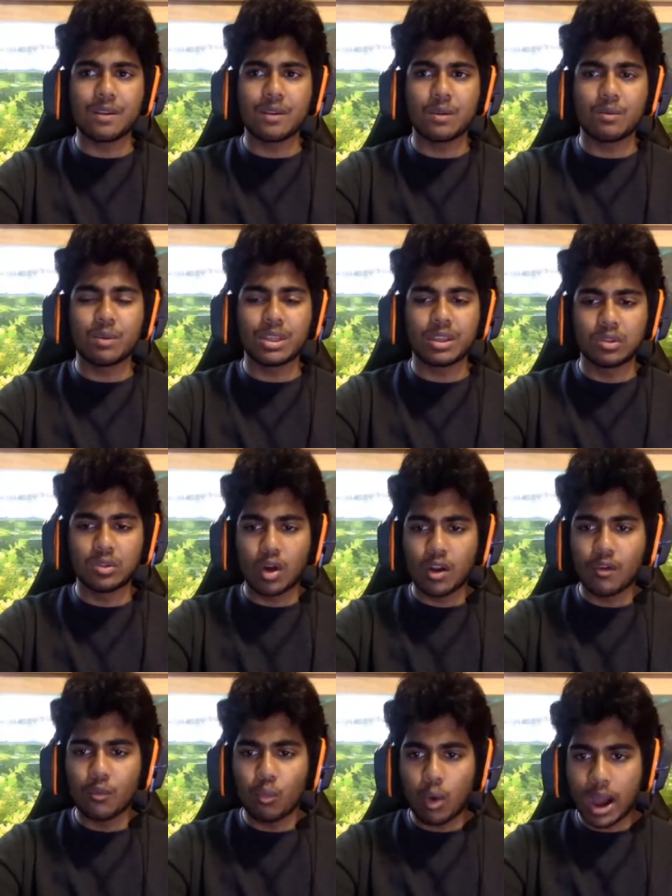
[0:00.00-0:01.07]
with a lot
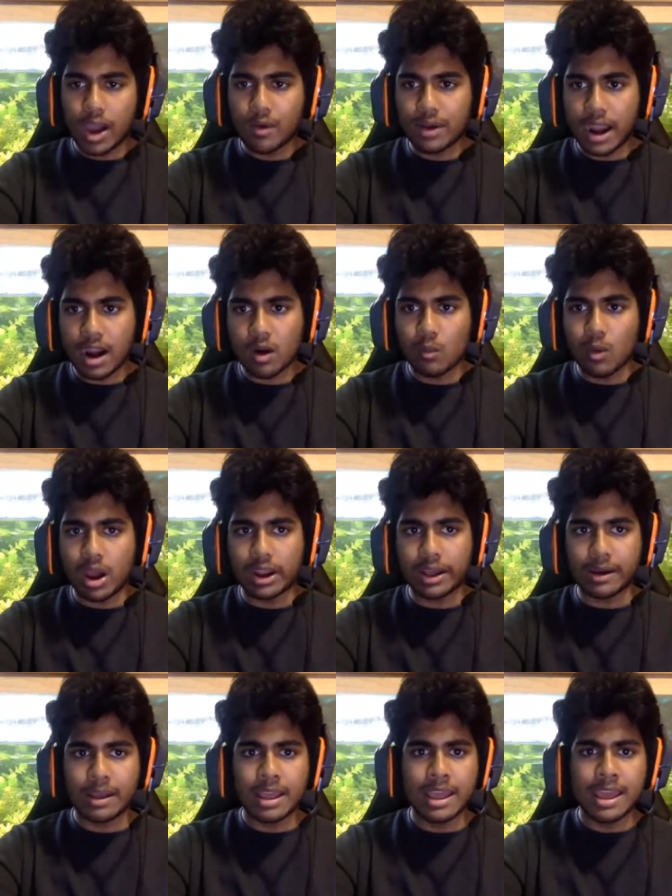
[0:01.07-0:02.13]
of wild
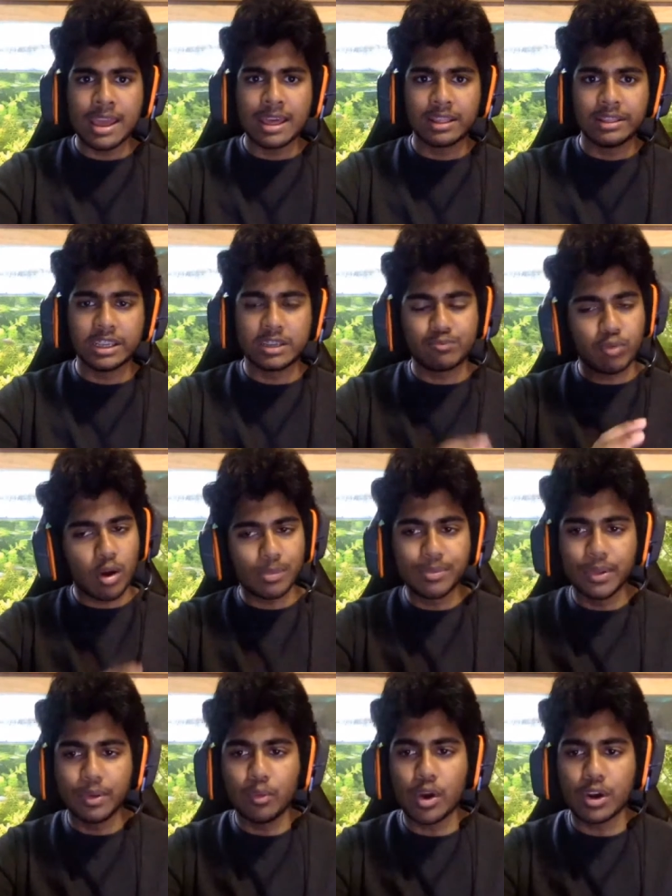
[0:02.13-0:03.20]
arowana, this
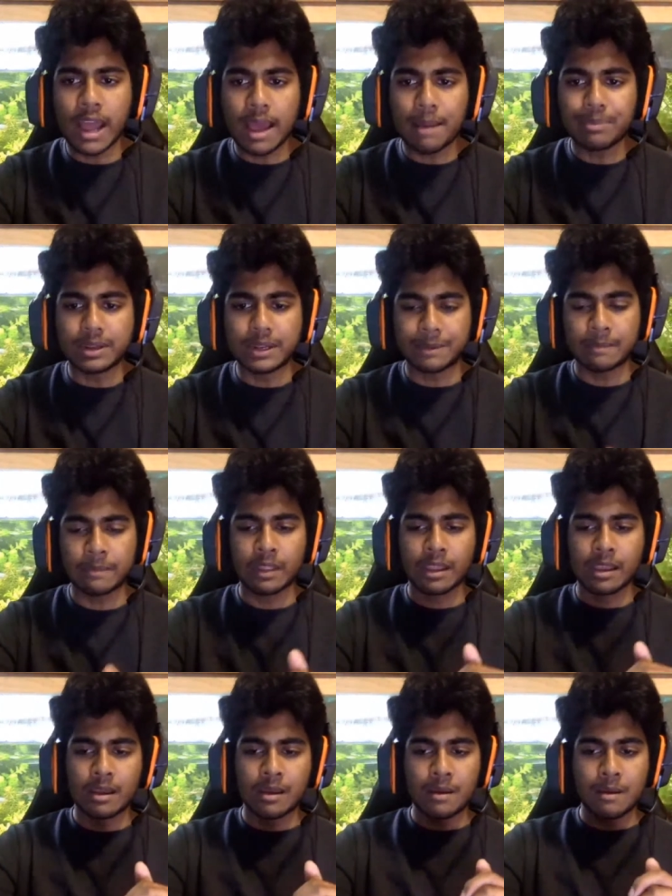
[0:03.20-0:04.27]
probably won't happen.
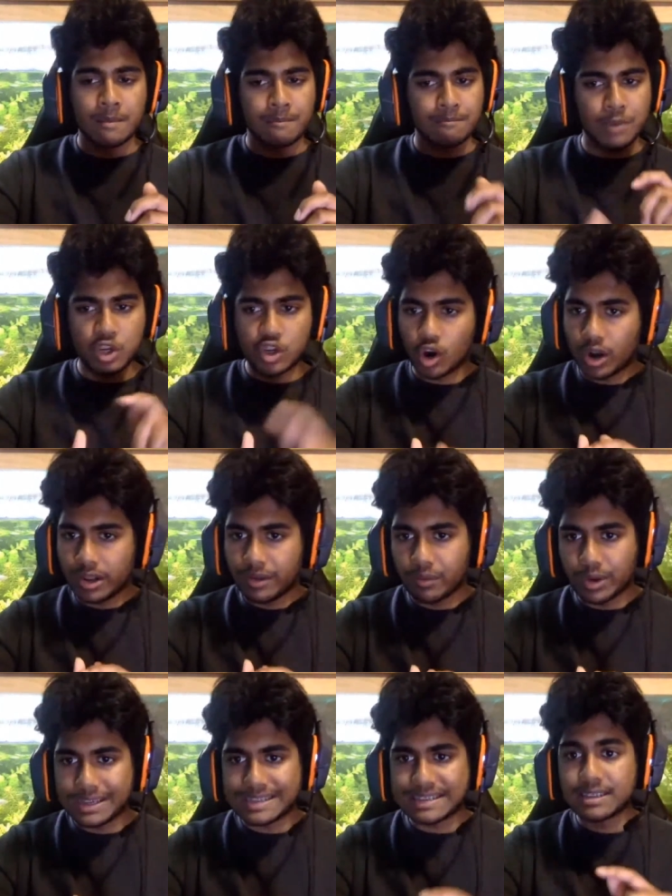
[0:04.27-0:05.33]
Majority of
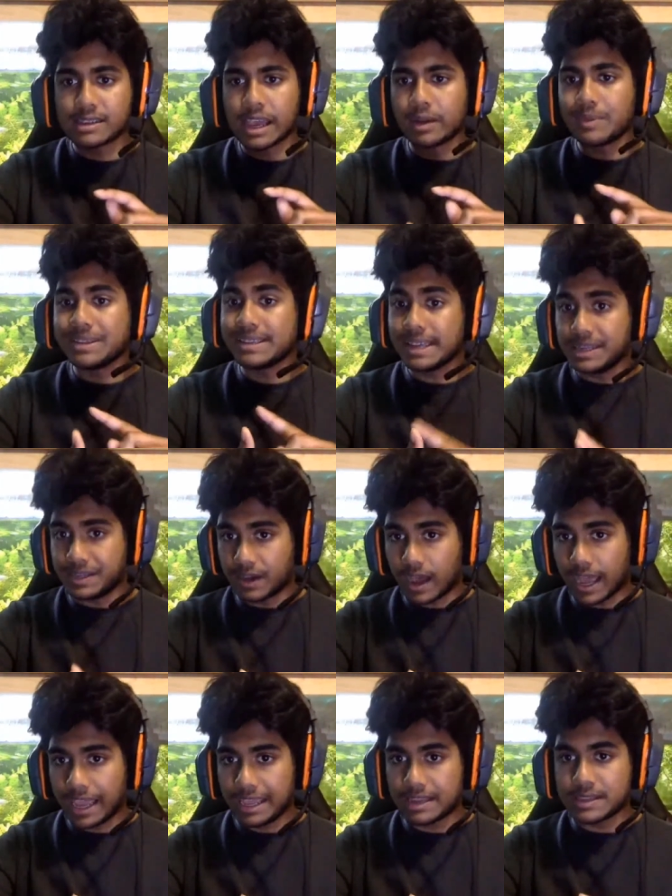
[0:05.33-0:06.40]
reasons, like we said,
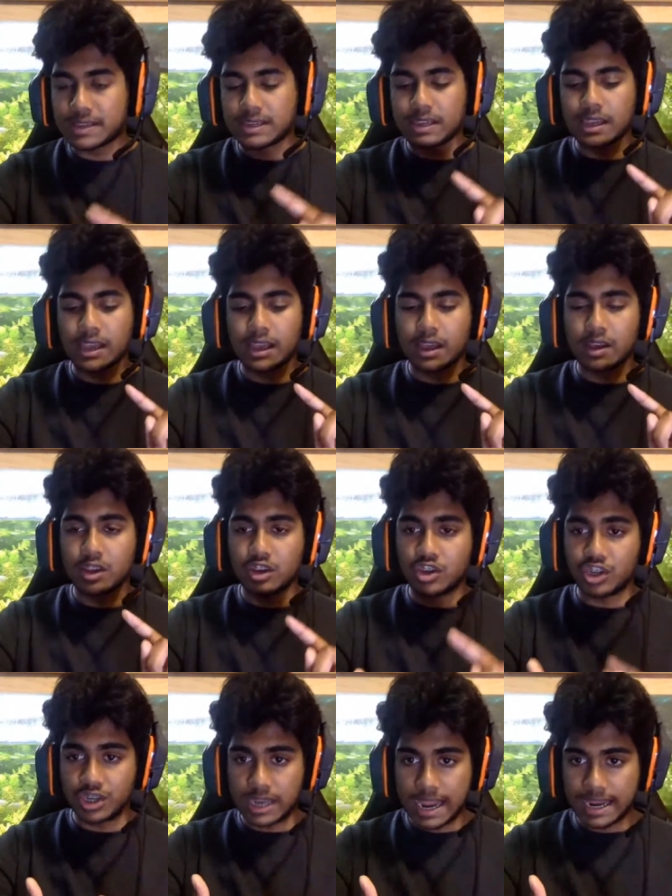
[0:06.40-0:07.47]
diet,
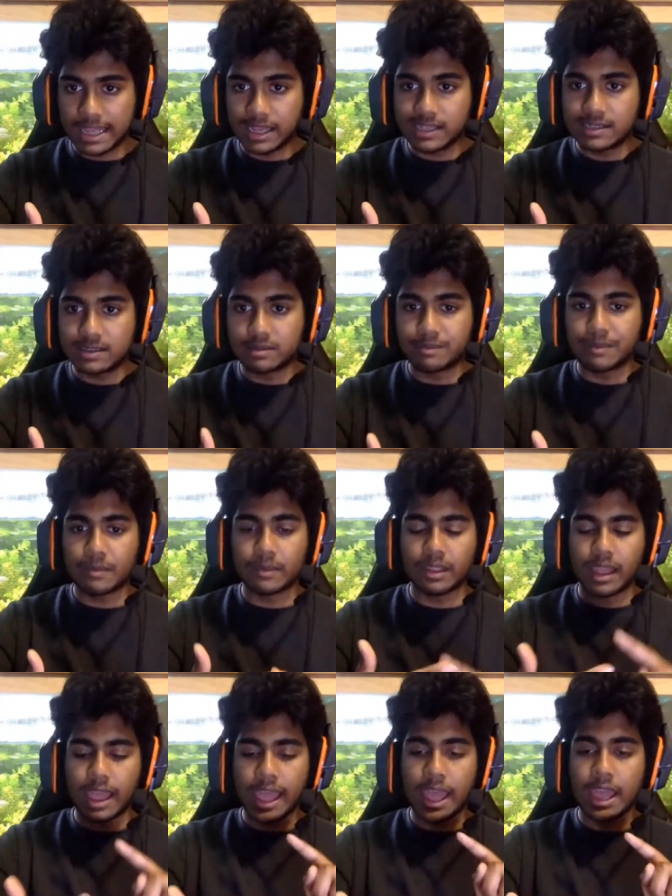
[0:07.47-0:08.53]
genetics,
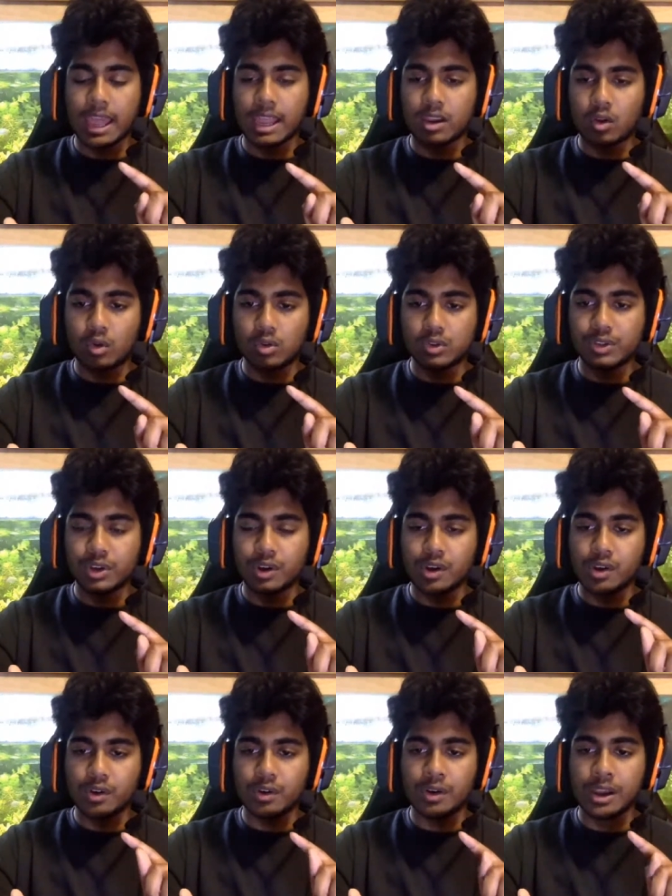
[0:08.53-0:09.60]
and
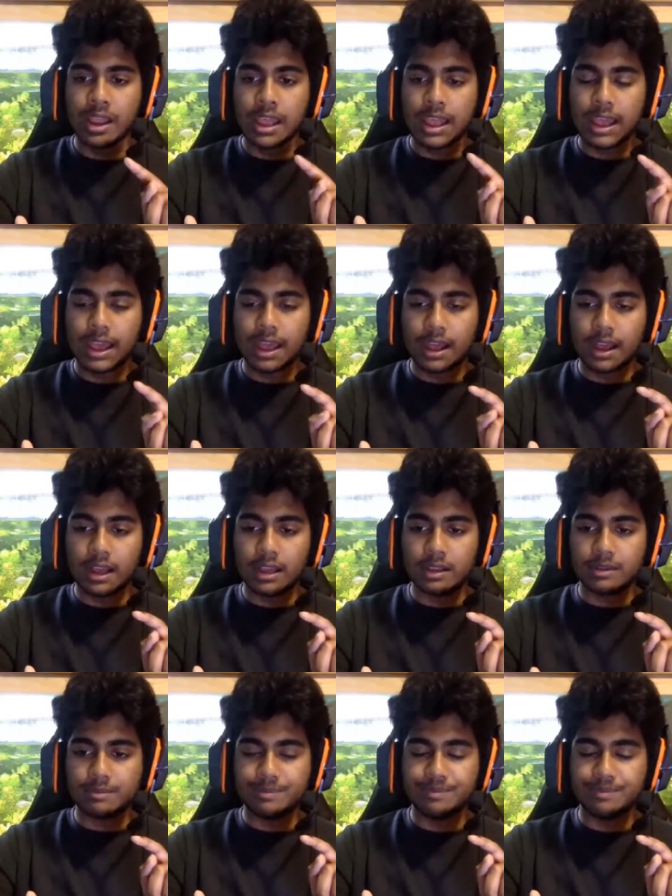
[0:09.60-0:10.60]
also uh,